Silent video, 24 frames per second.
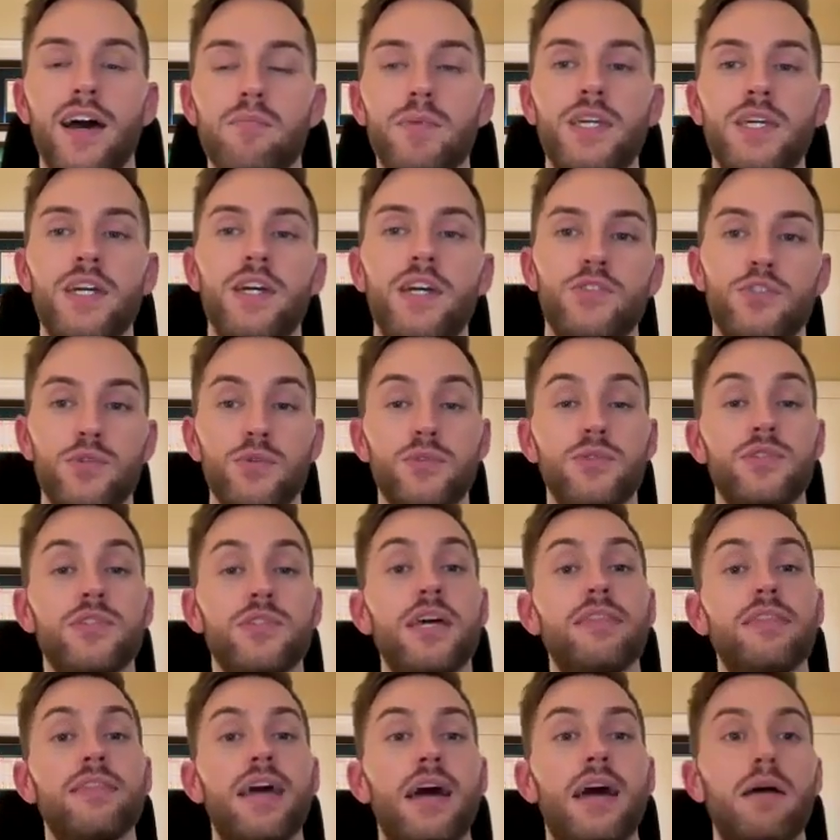Because you
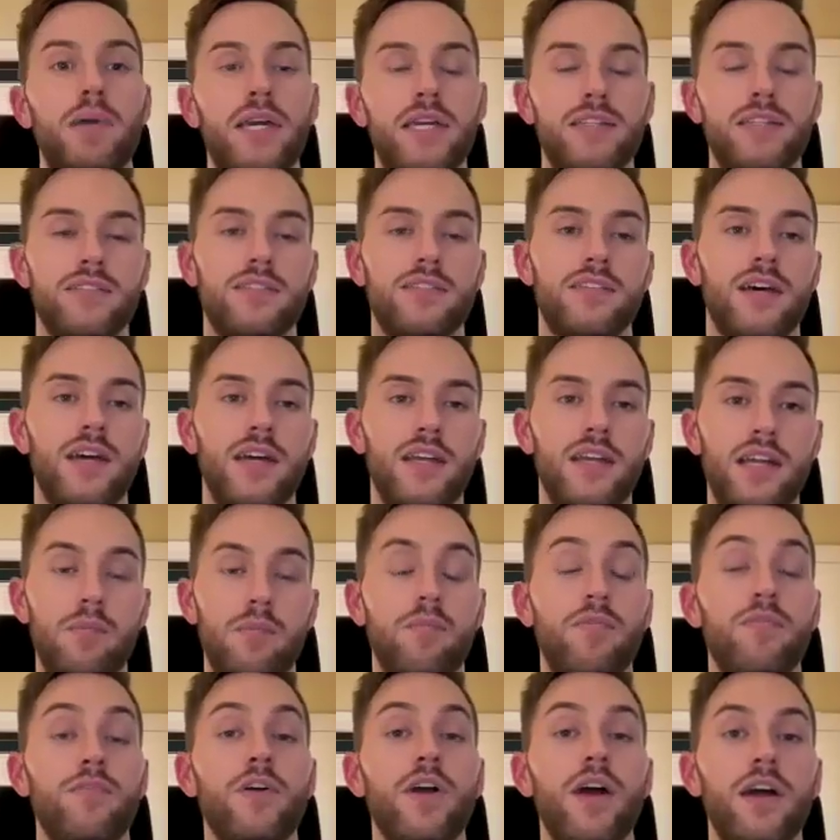set that baseline
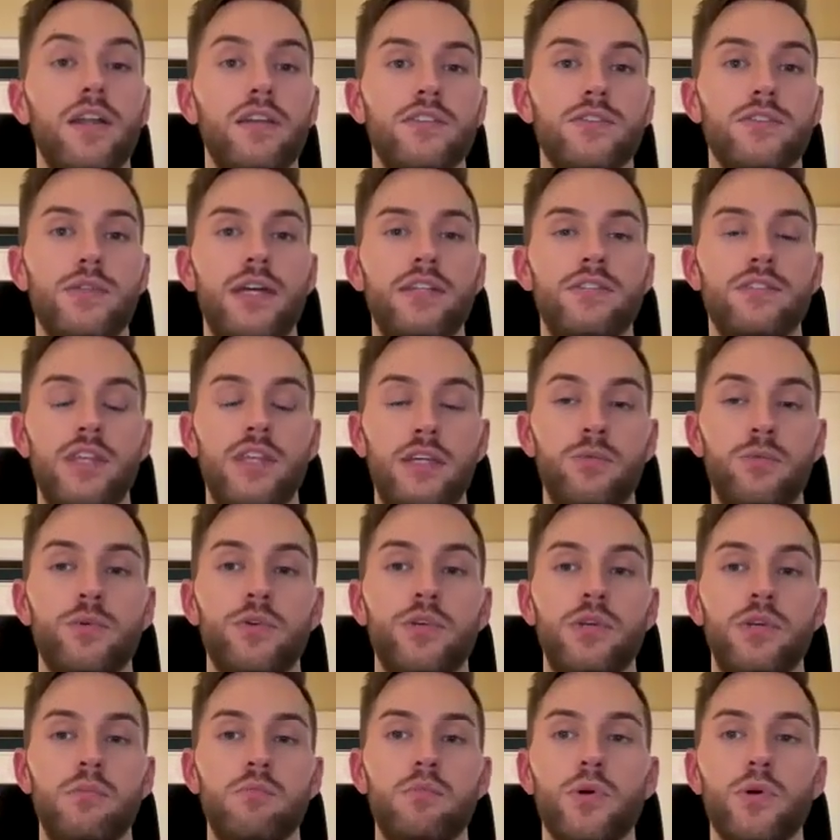up front. So that's like
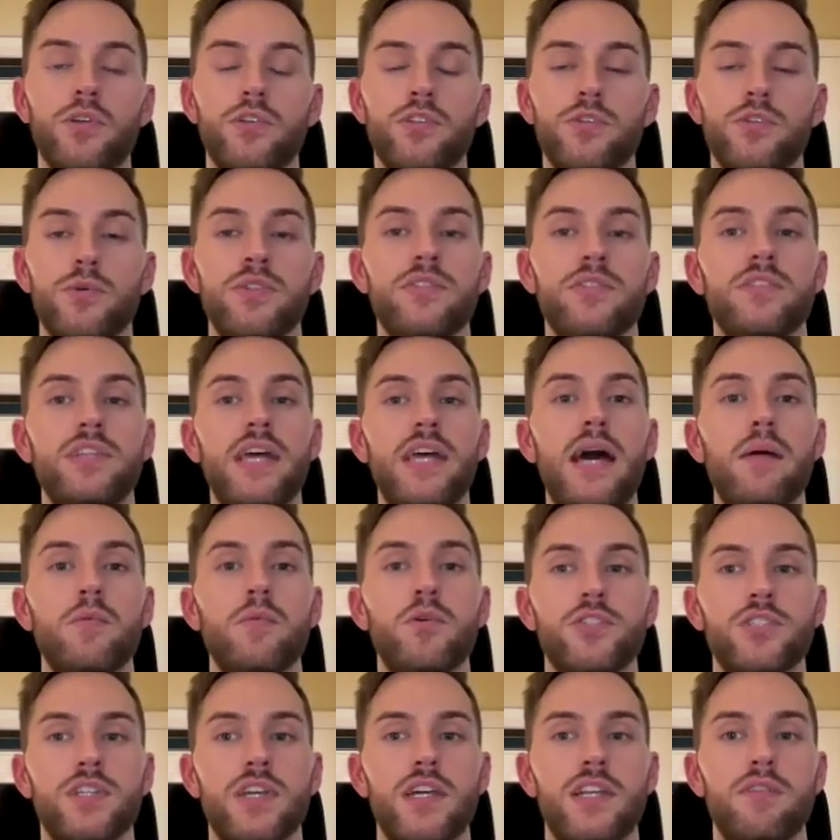really important to
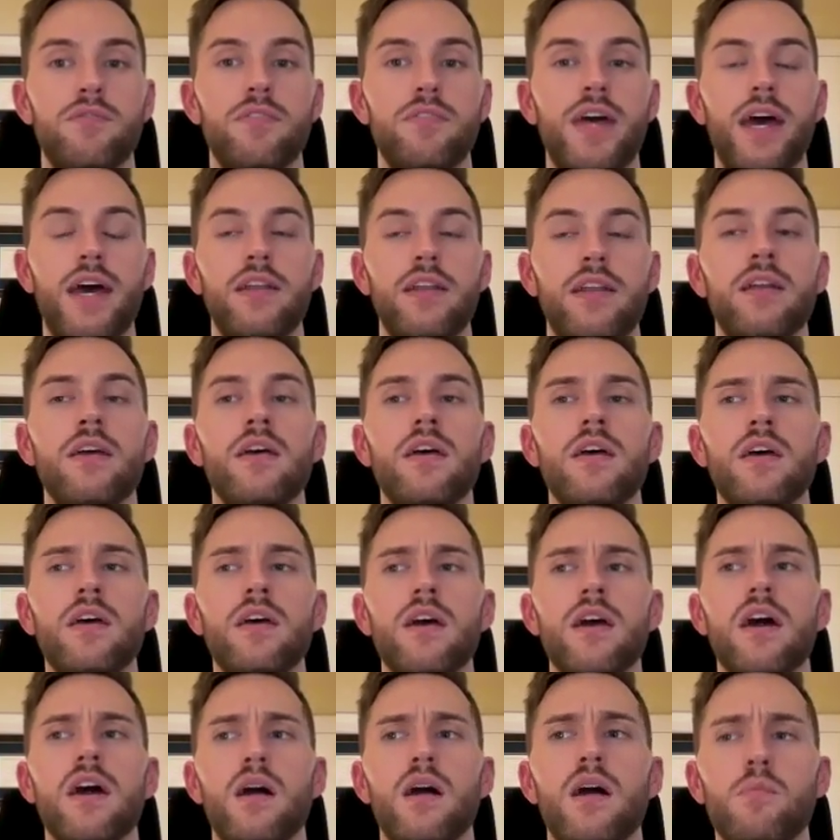establish kind of that
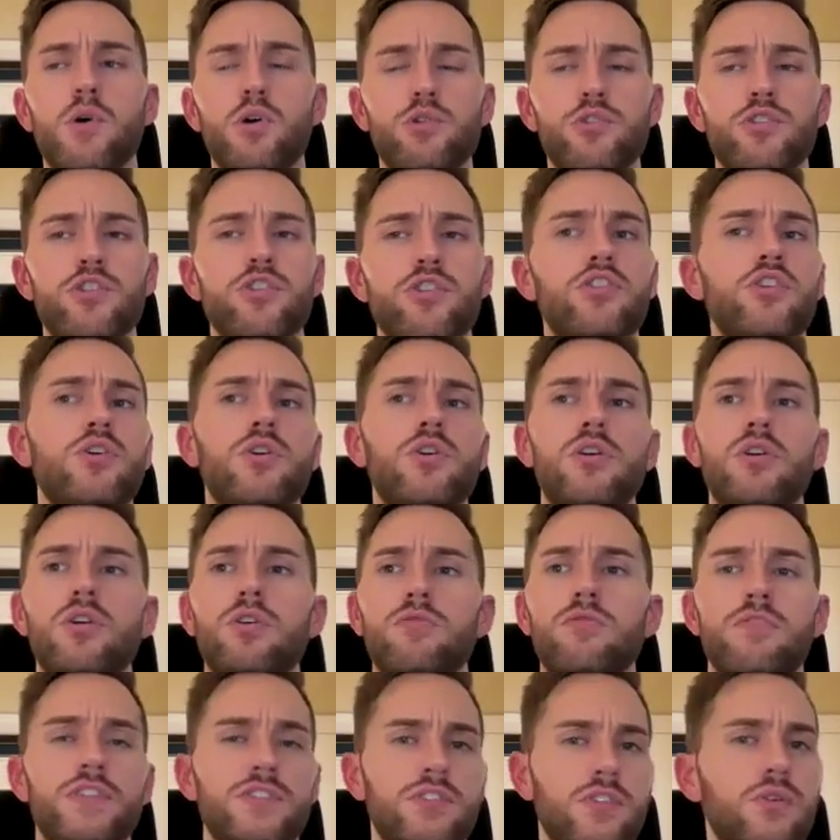
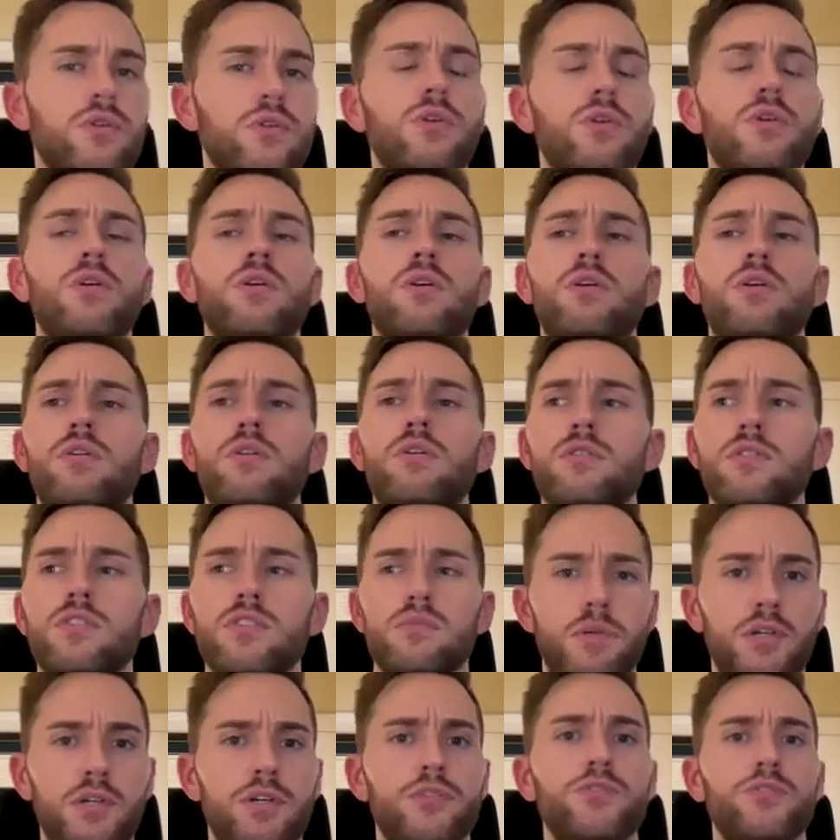emotional, physical,
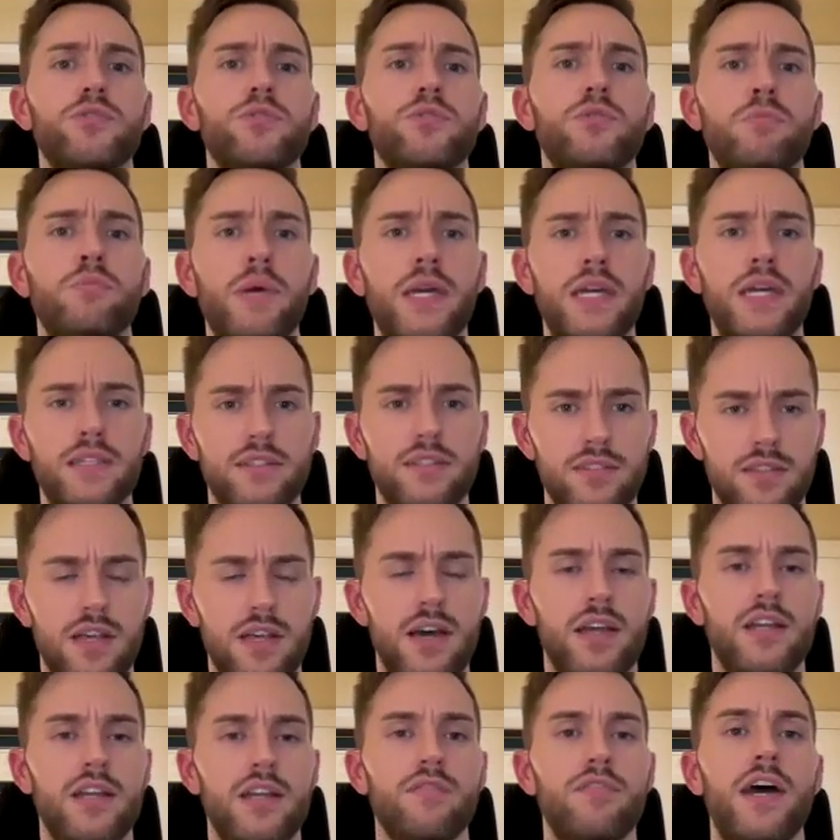spiritual
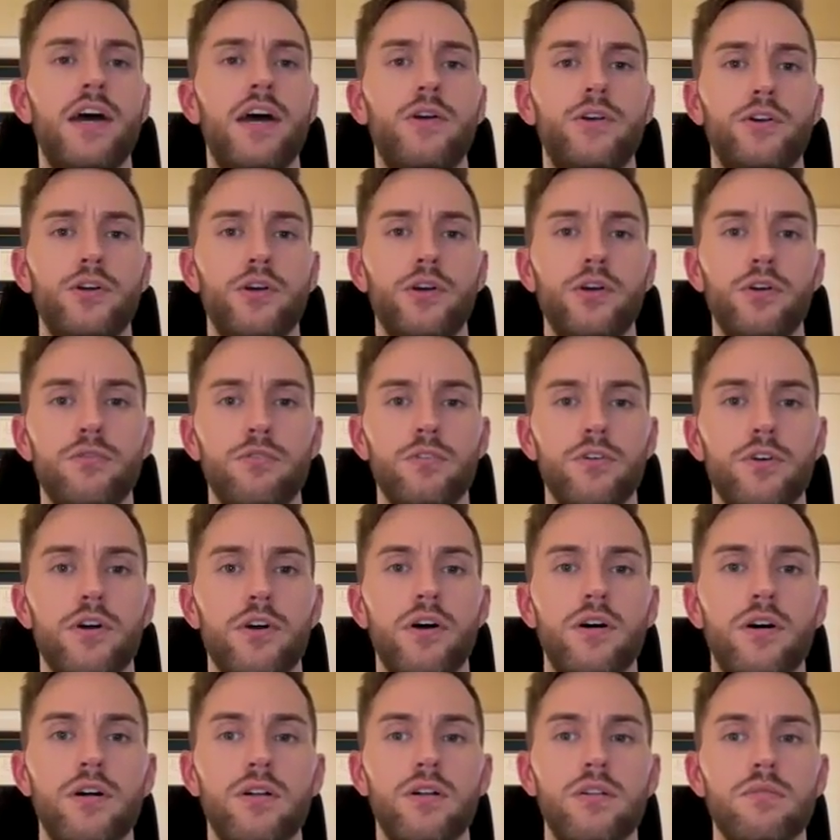baseline of how your
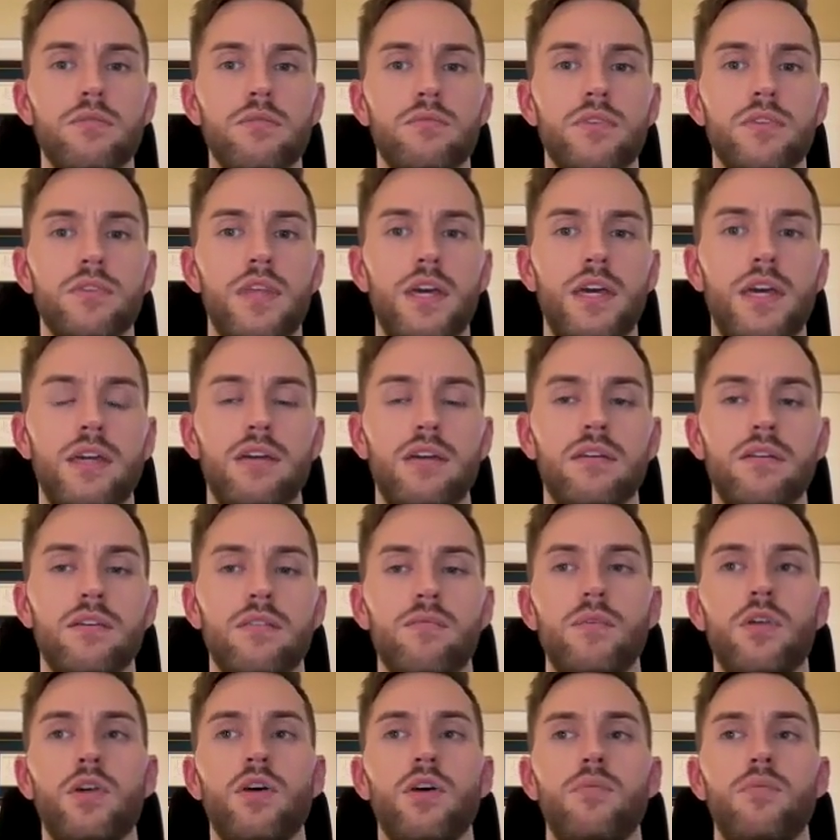overall like
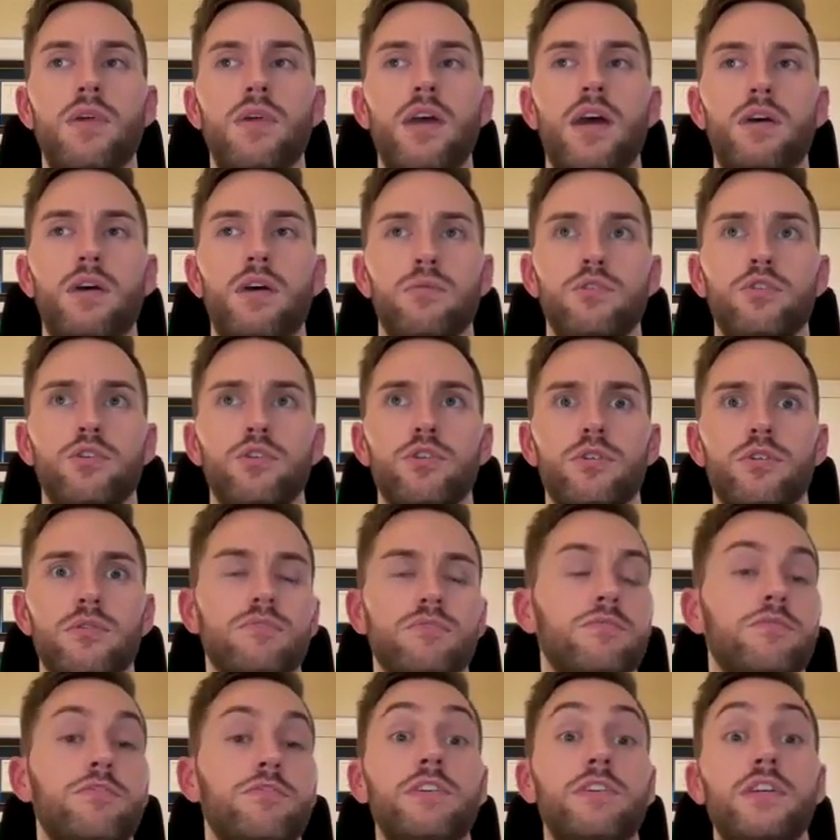how
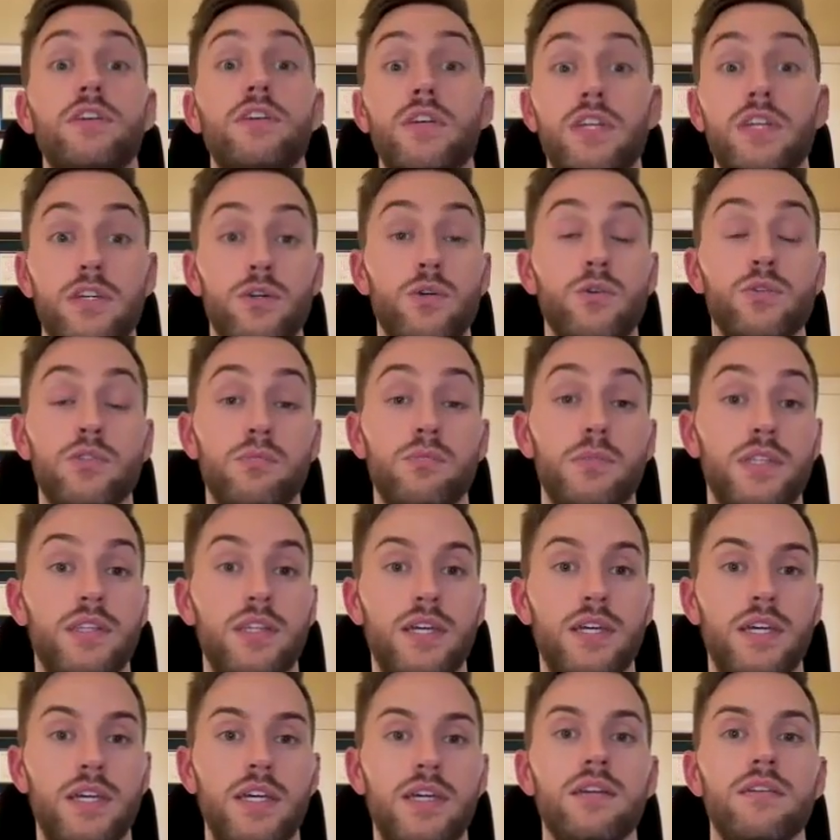you're feeling
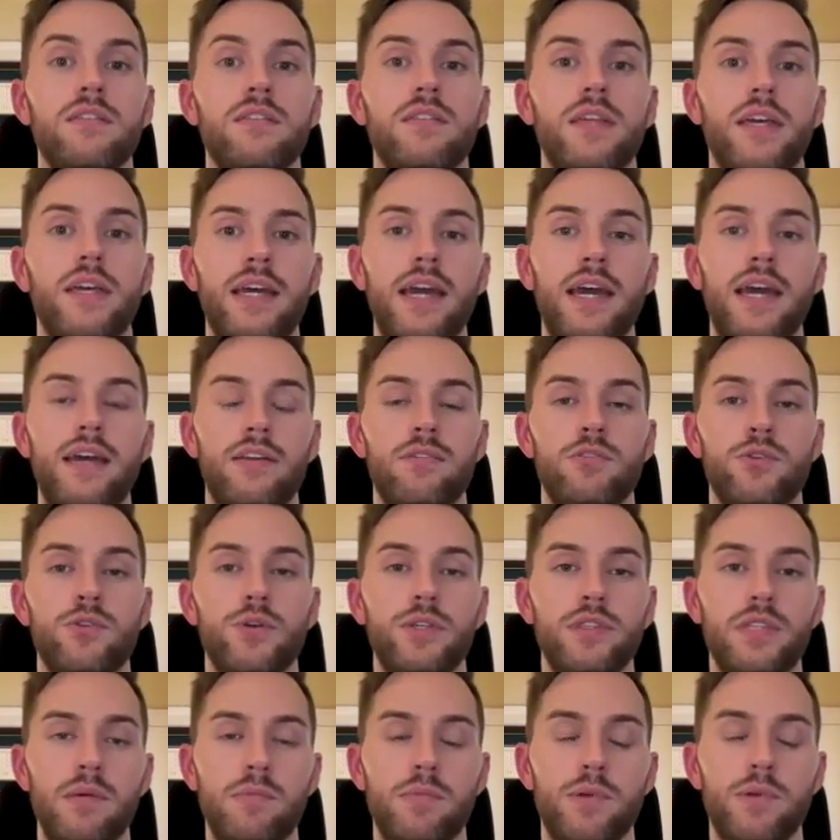ultimately like
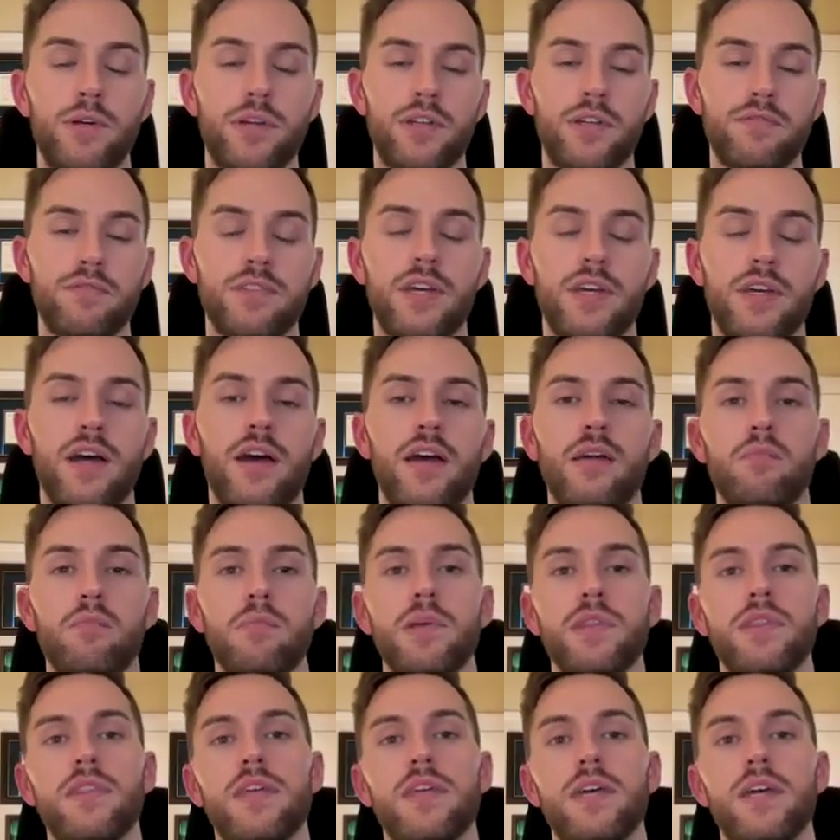during that period of time,
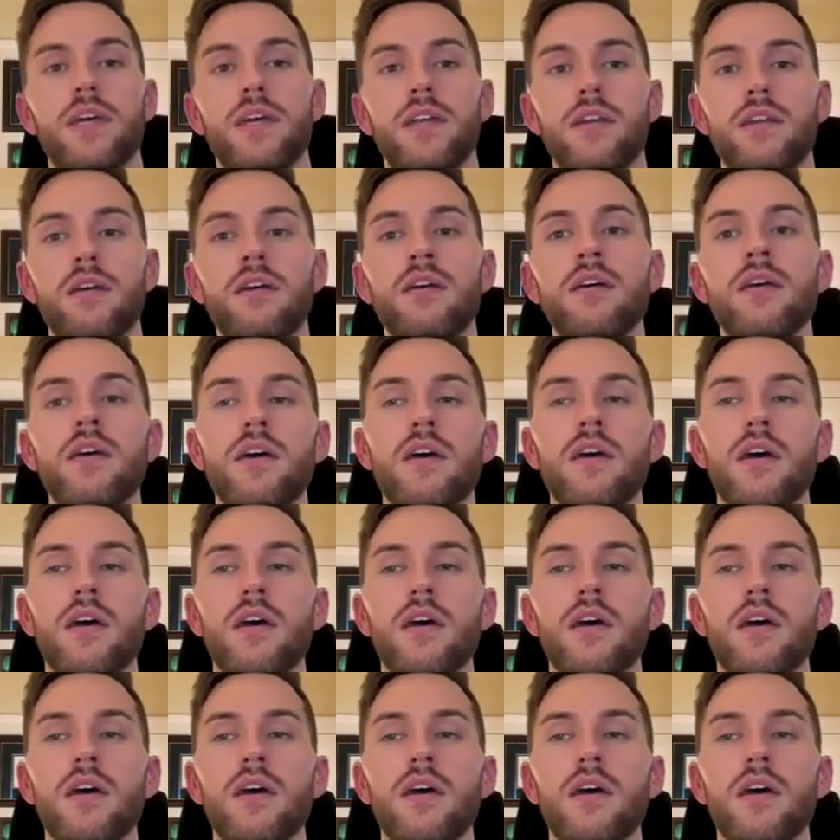but then